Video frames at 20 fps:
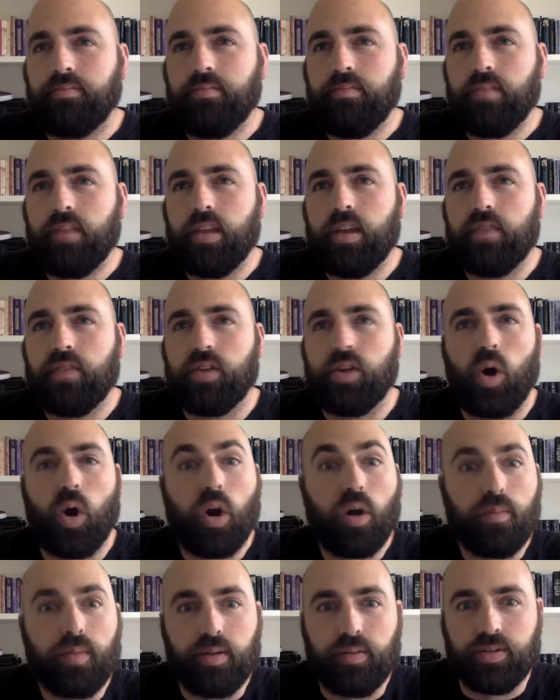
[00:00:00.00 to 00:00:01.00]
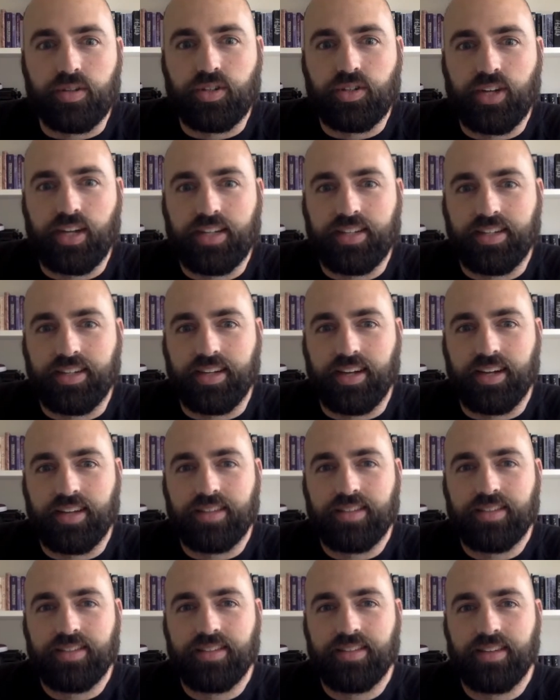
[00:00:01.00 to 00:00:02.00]
if an army was chasing
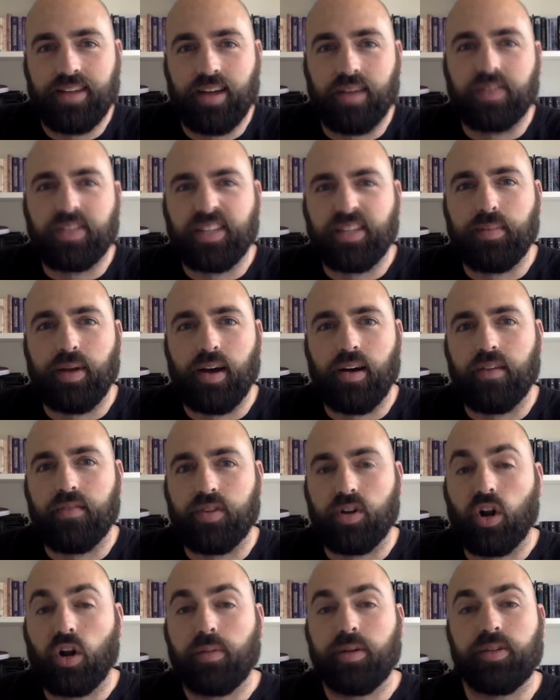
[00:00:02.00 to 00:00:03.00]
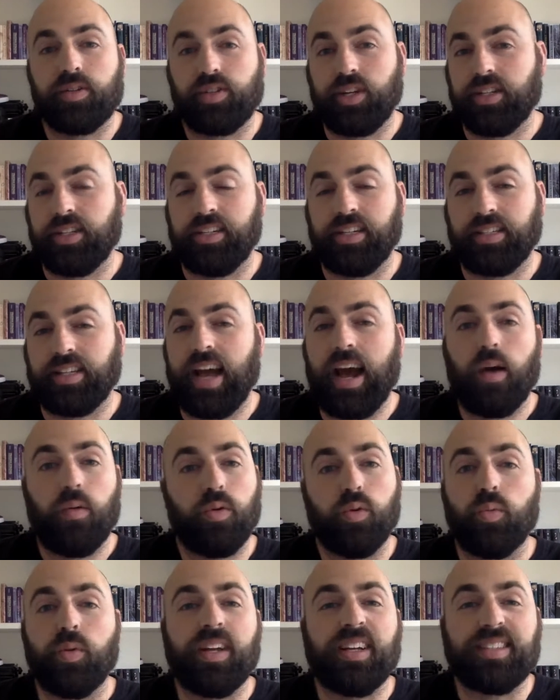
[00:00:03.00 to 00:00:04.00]
us, I was thinking about if an army was chasing us, how
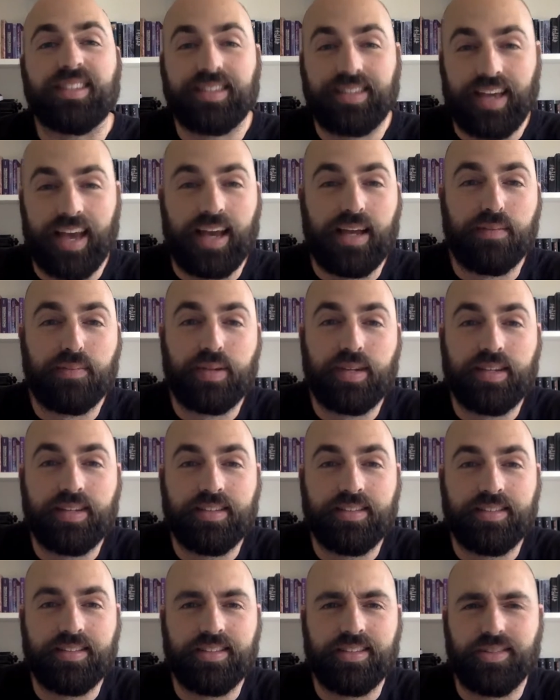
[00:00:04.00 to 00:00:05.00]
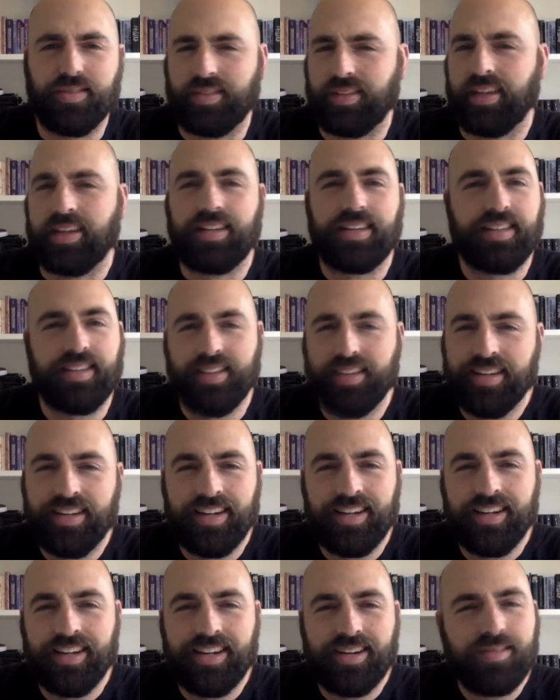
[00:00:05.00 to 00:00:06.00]
would we escape? And she was like,
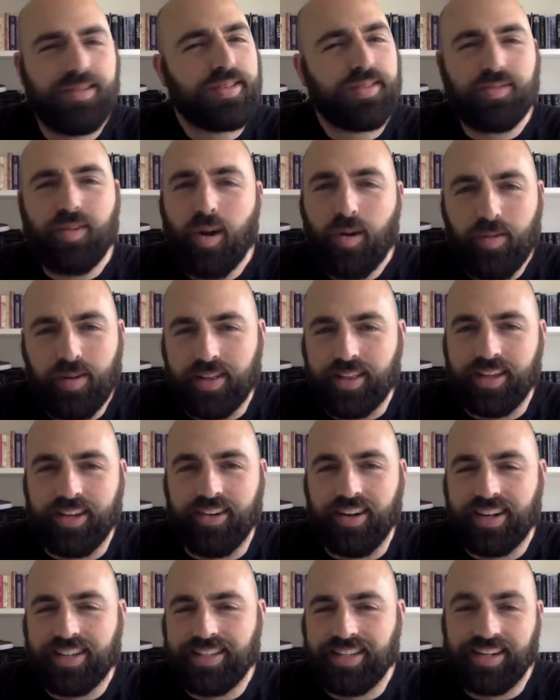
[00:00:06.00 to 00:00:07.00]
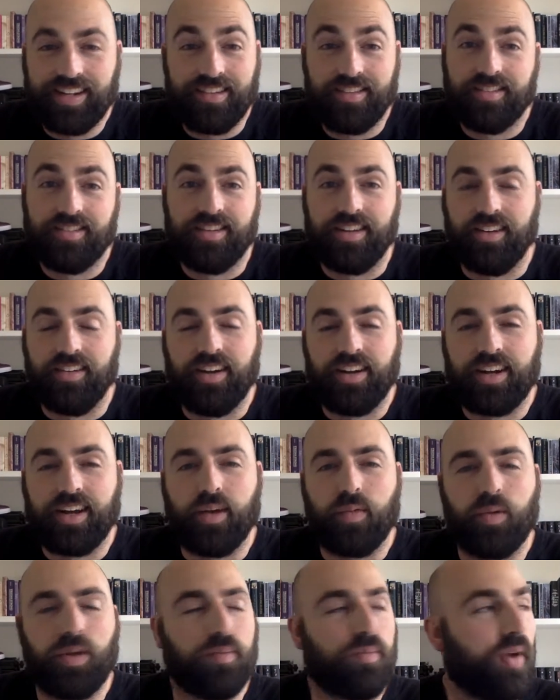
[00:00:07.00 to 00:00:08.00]
what's wrong with you? I said, I don't know. I got a
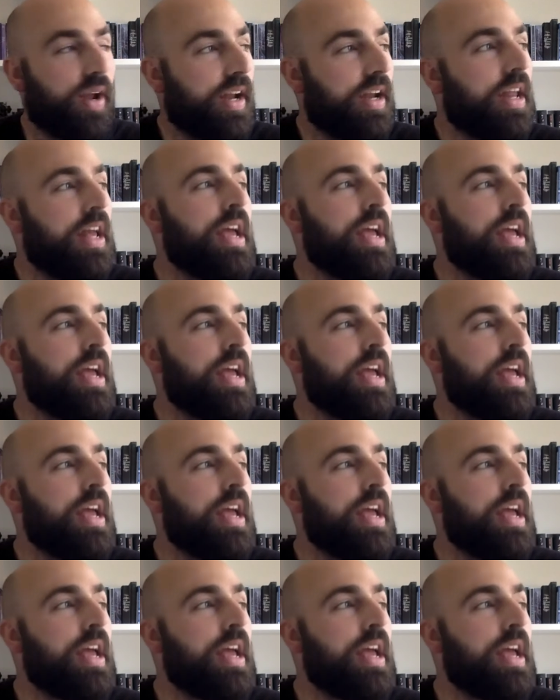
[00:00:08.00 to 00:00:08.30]
weird brain.